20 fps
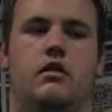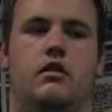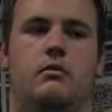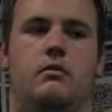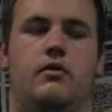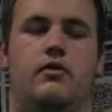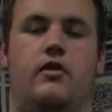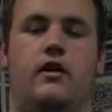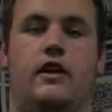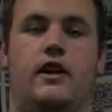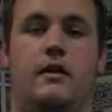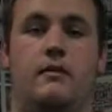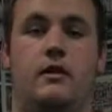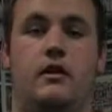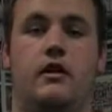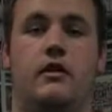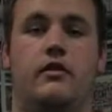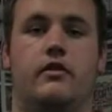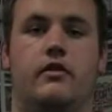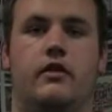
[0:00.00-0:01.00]
before I came
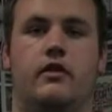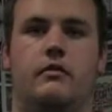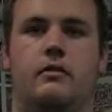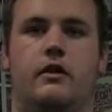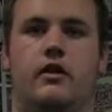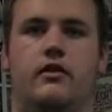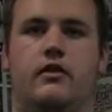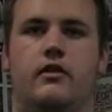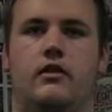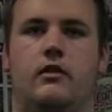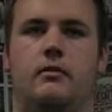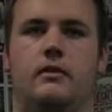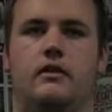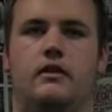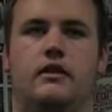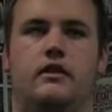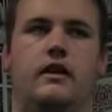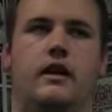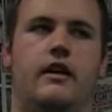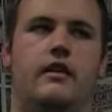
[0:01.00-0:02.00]
here, I was going to Bellevue up
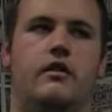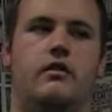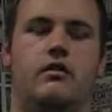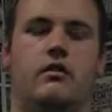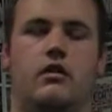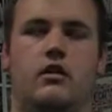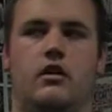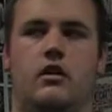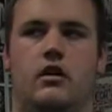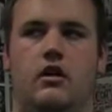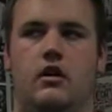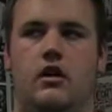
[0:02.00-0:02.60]
until last quarter.